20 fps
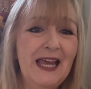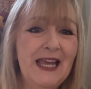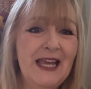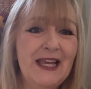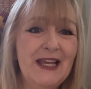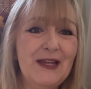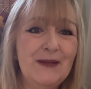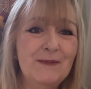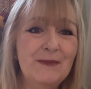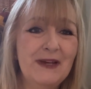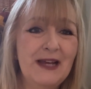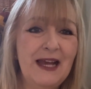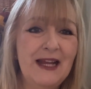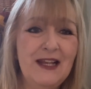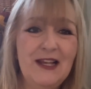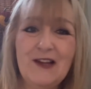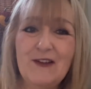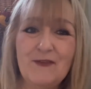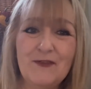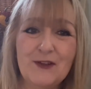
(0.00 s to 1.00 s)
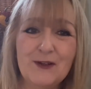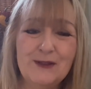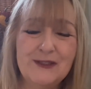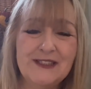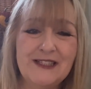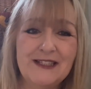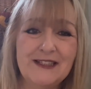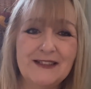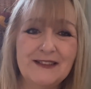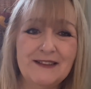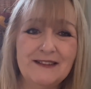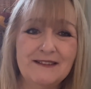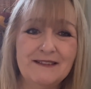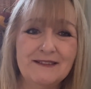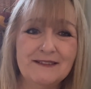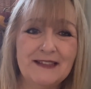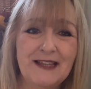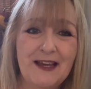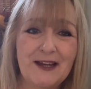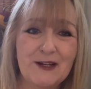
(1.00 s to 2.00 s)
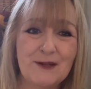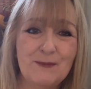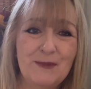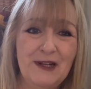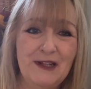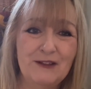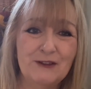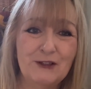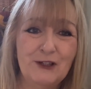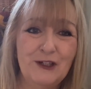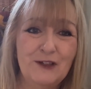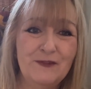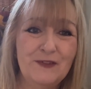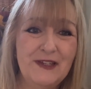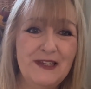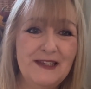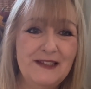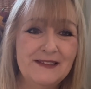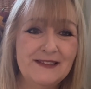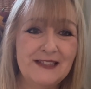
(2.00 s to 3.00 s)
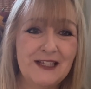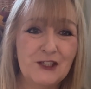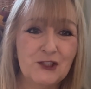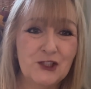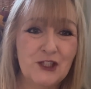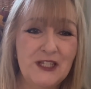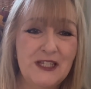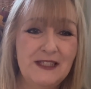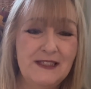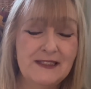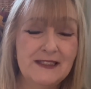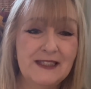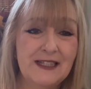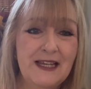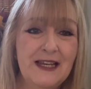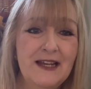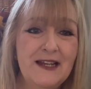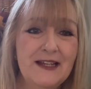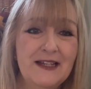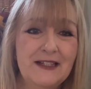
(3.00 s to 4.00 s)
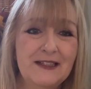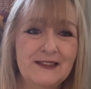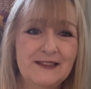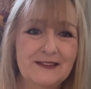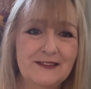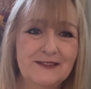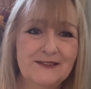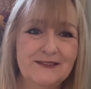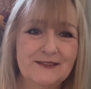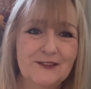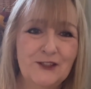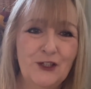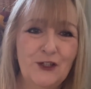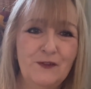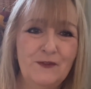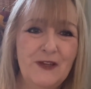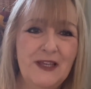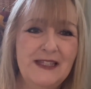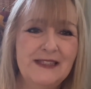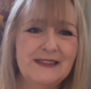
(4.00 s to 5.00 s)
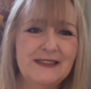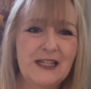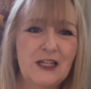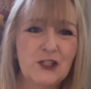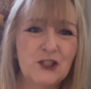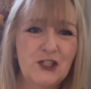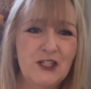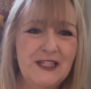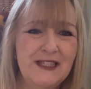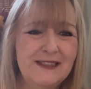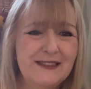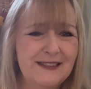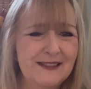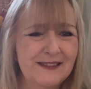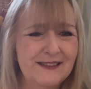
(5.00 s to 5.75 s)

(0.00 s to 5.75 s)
Um, I love those little caramel coffee sachets, coffee sachets,